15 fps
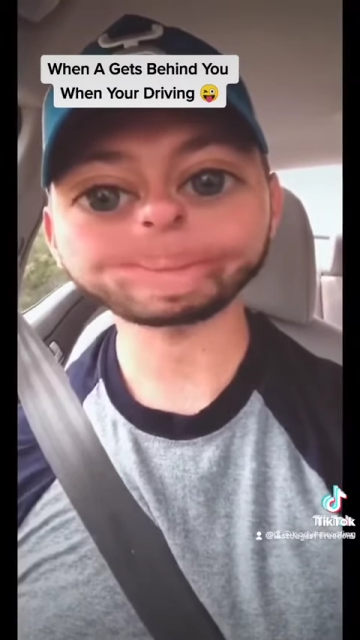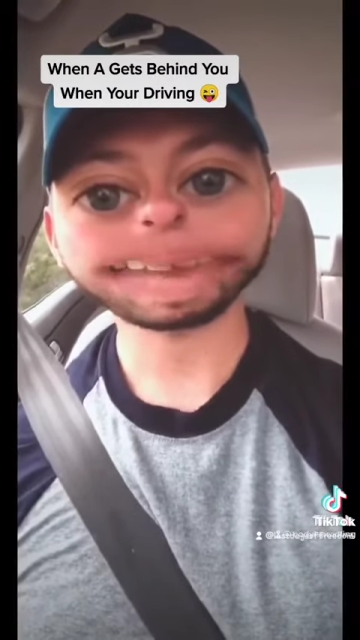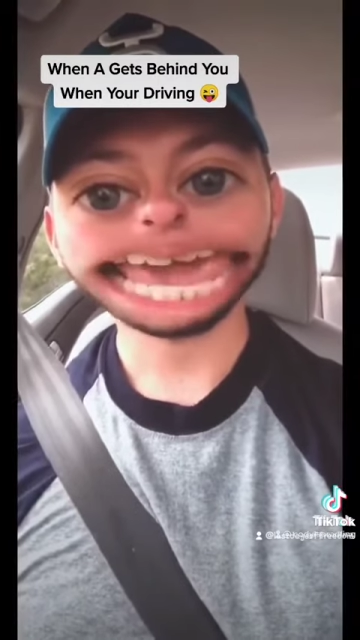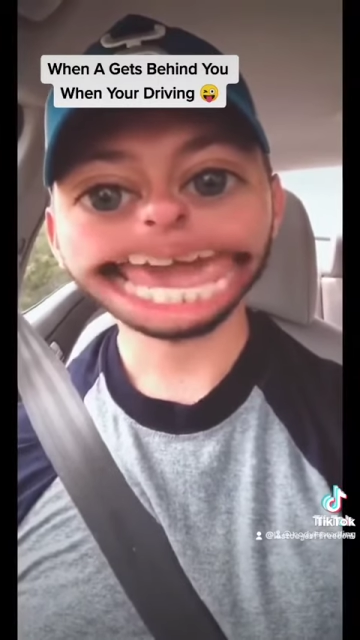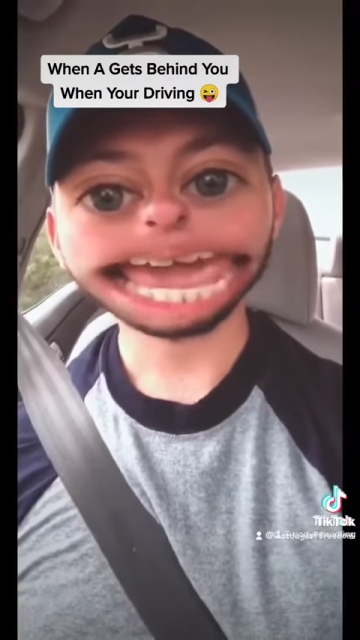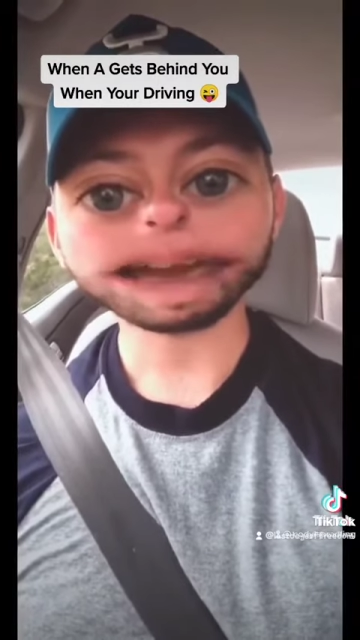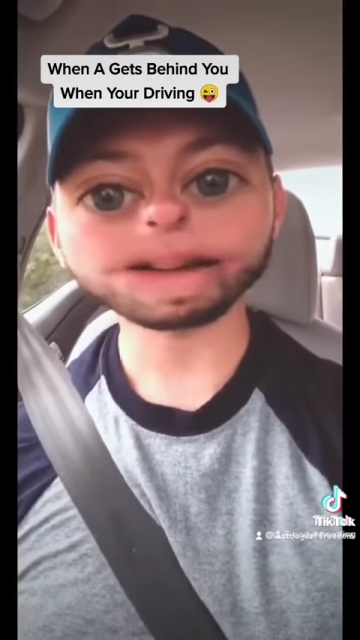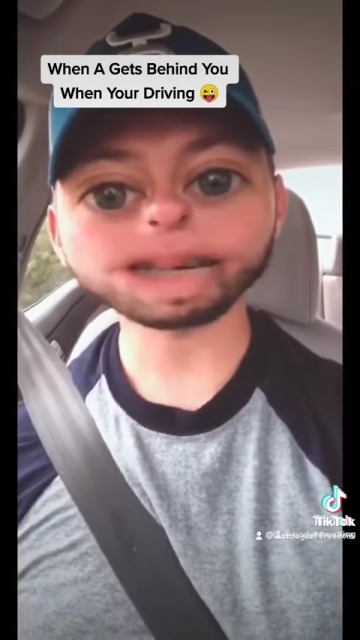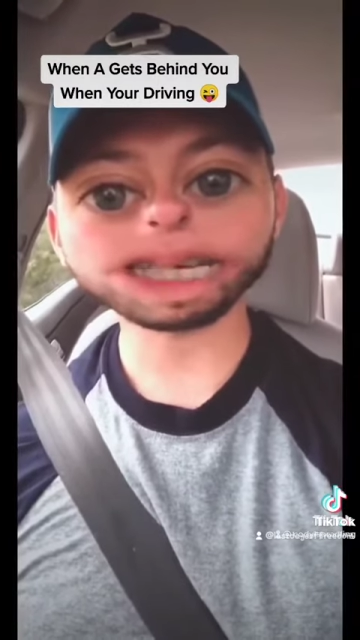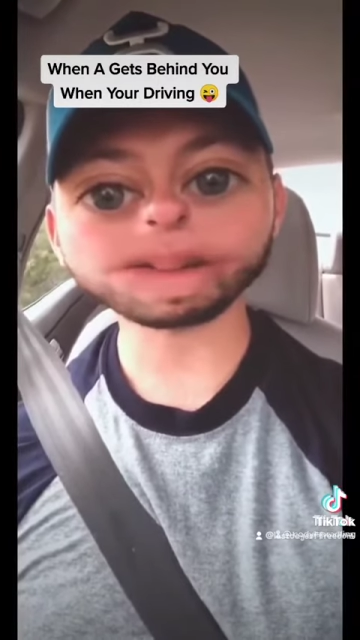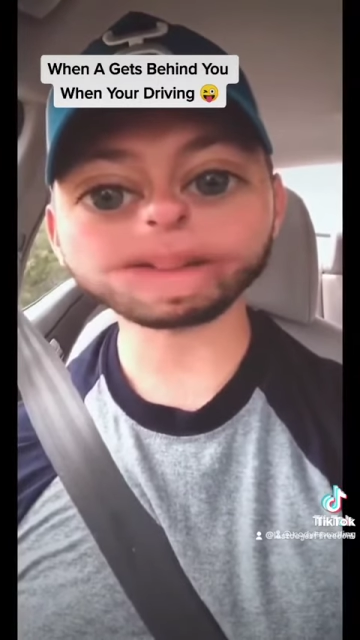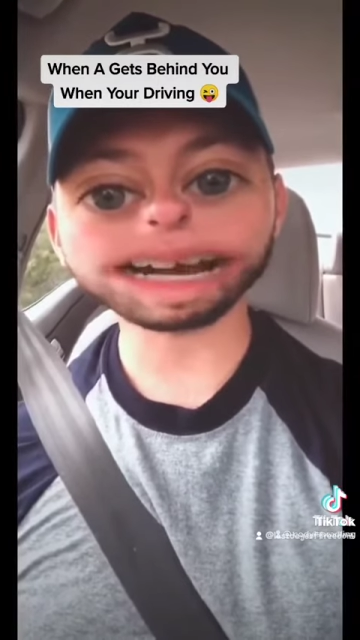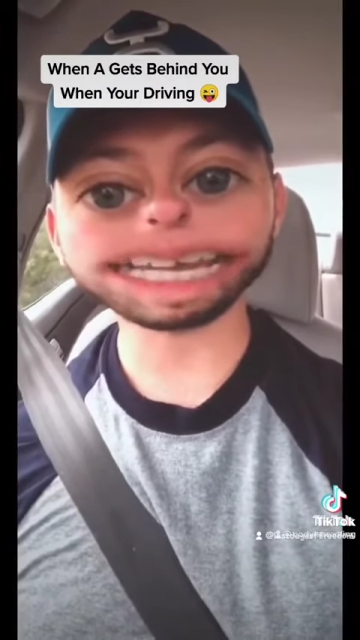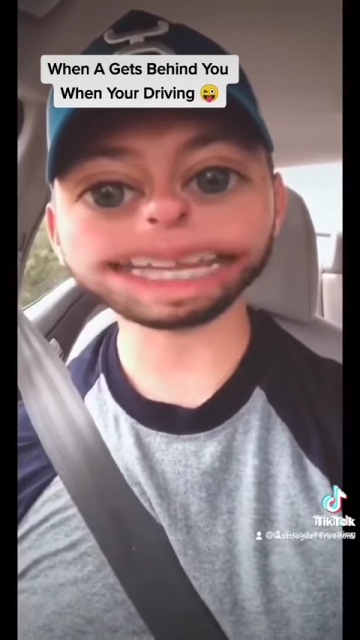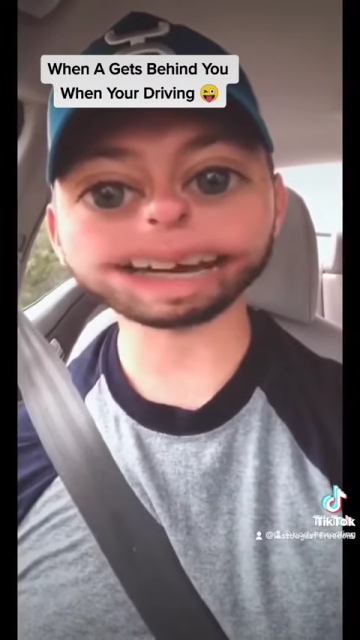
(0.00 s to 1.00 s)
It was one of
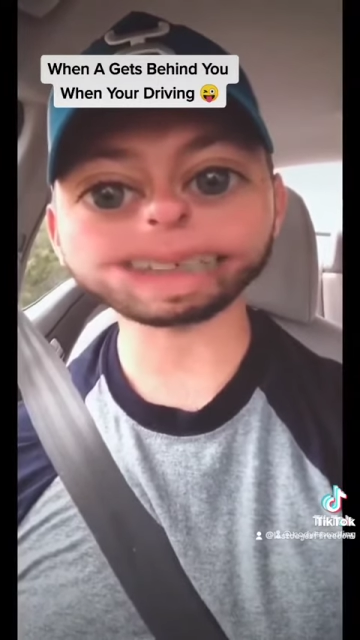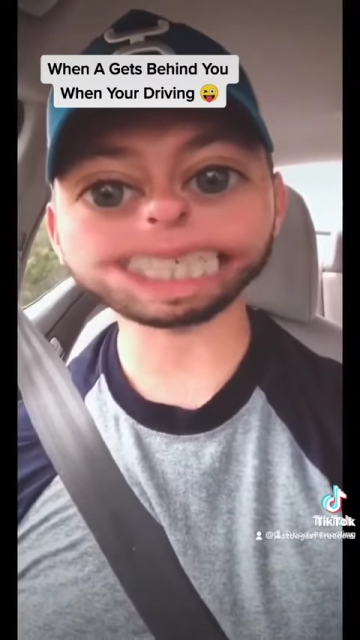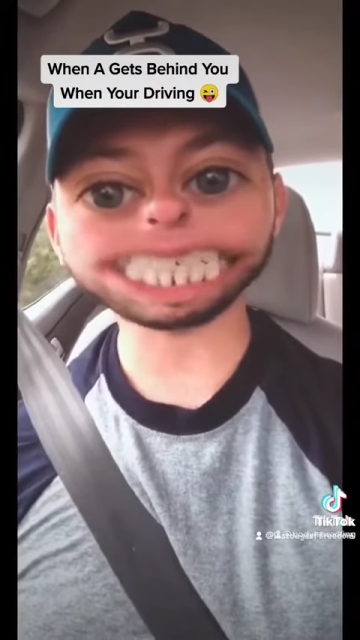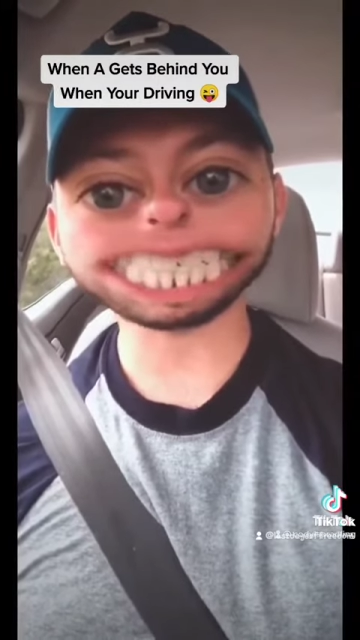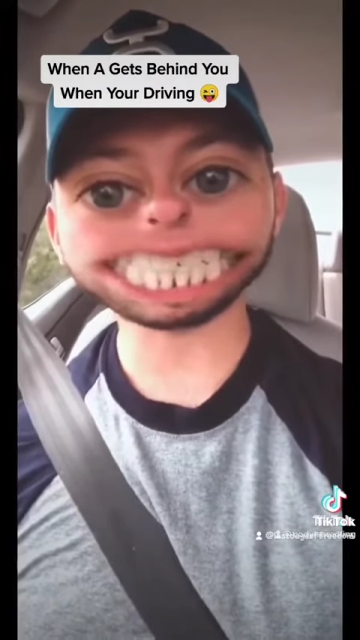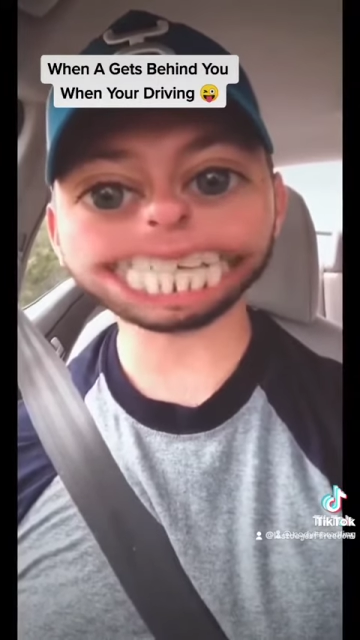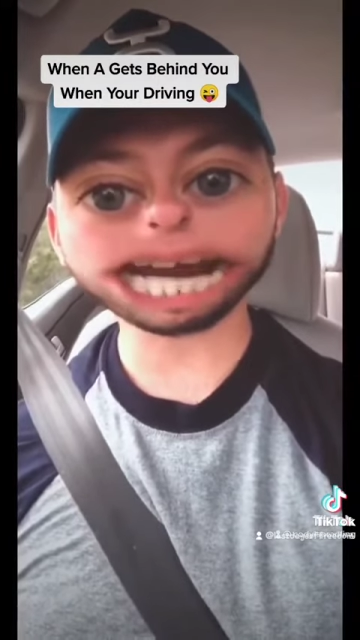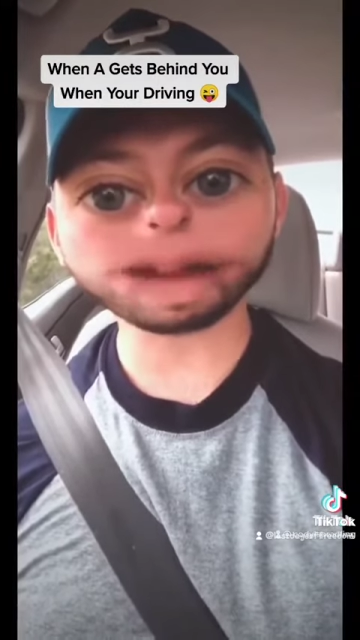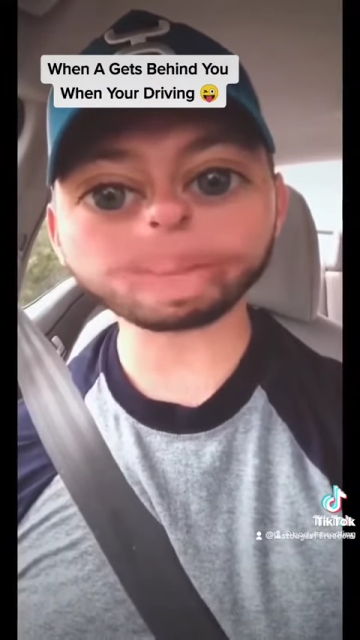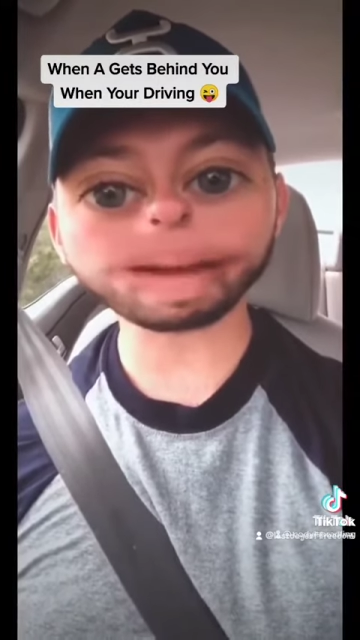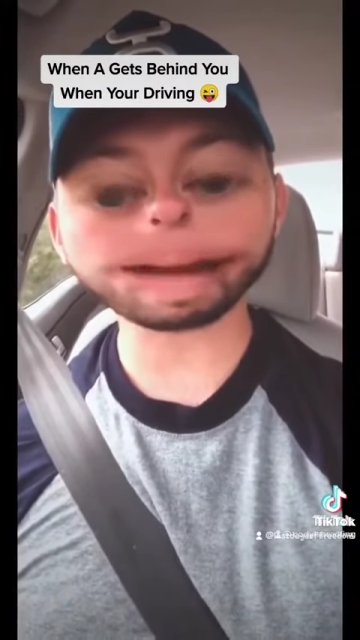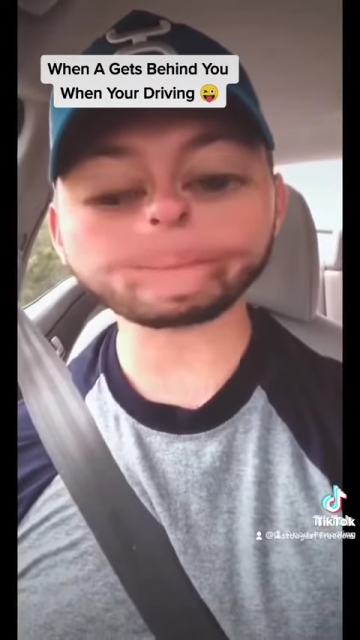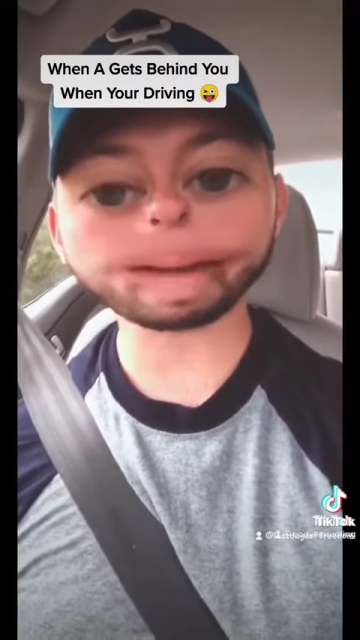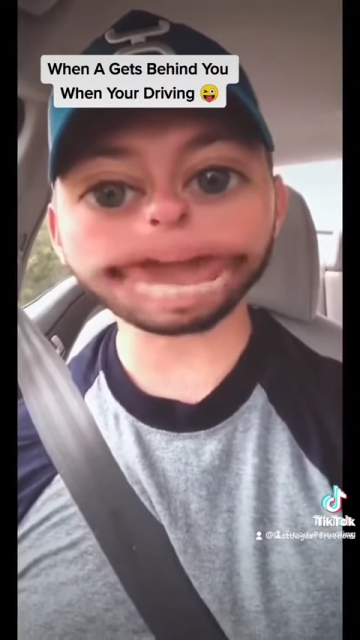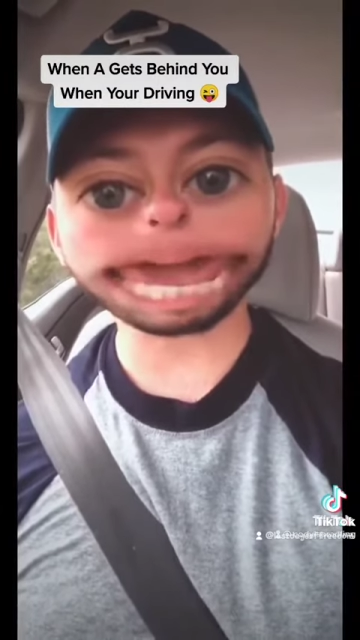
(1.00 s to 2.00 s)
those stupid
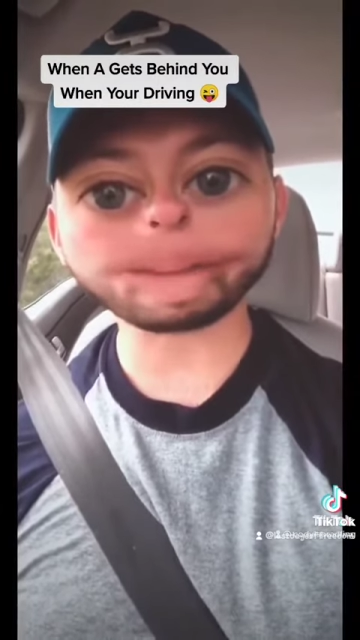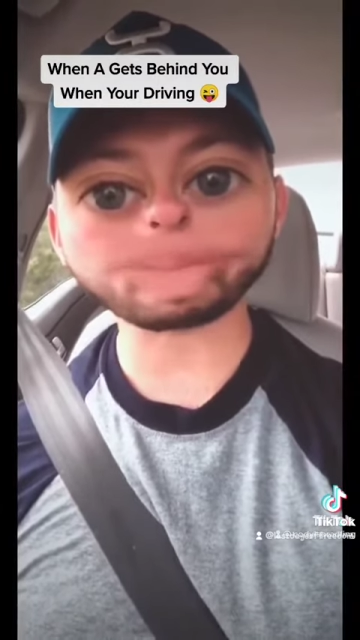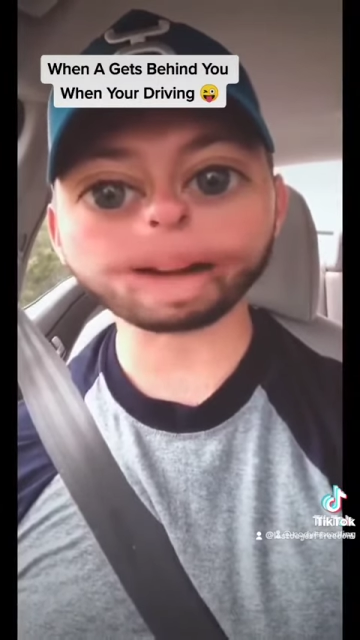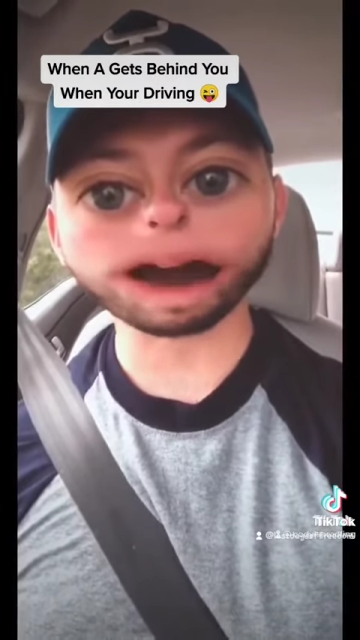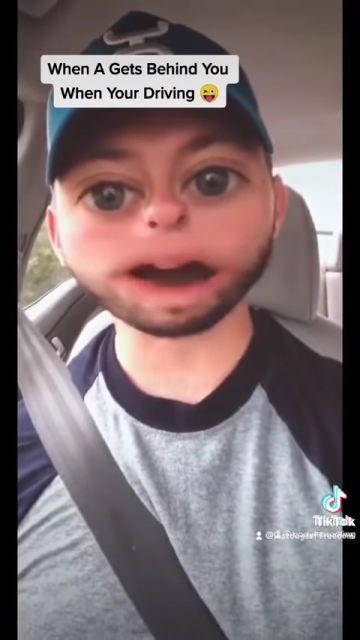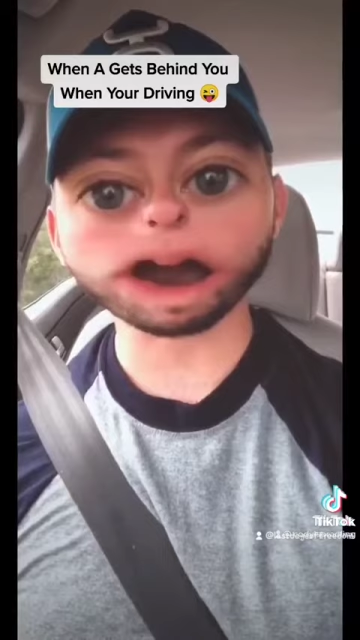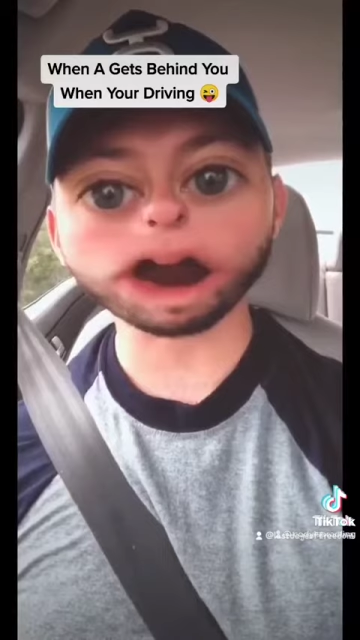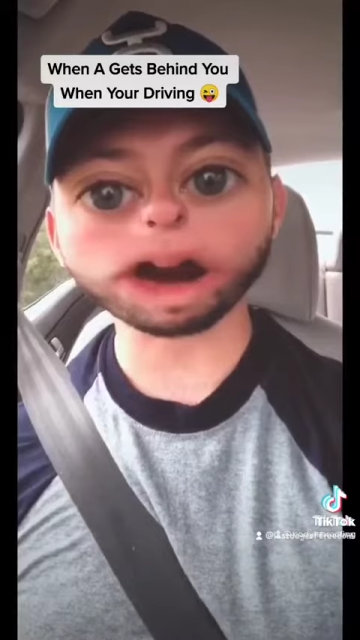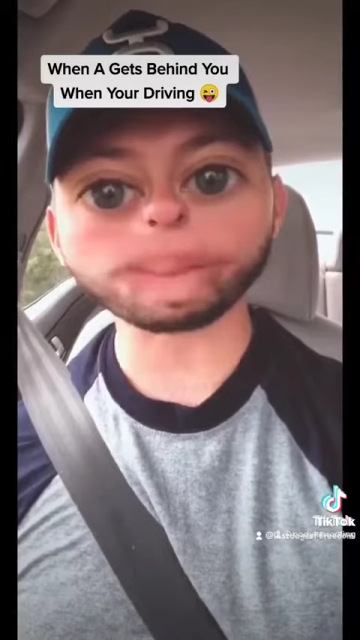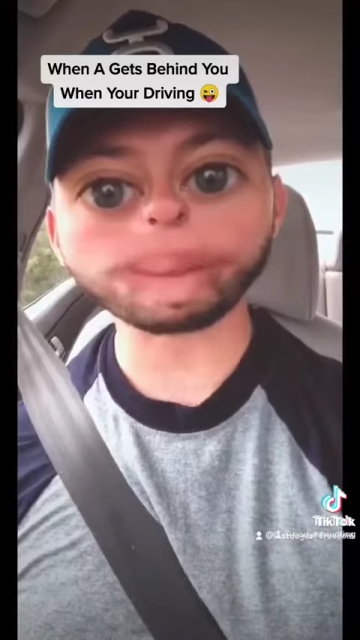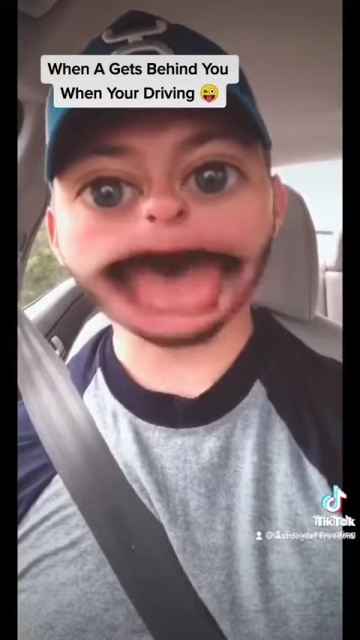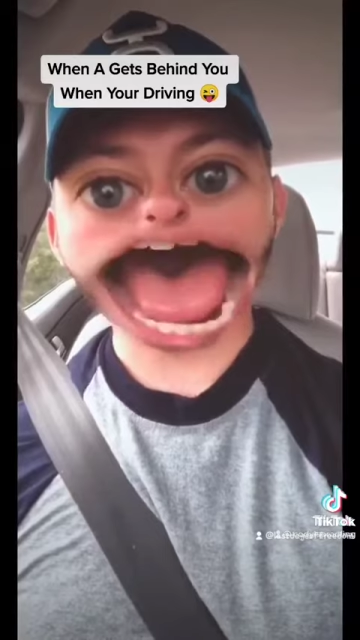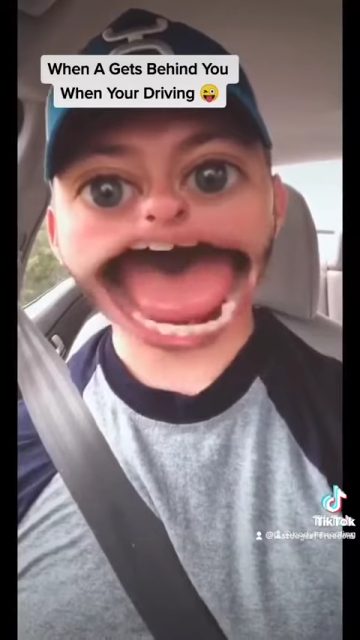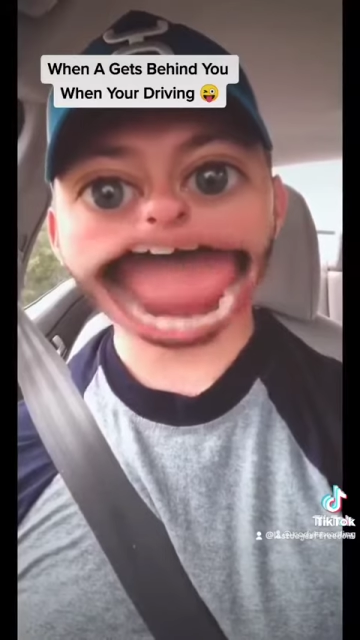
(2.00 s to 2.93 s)
people who buy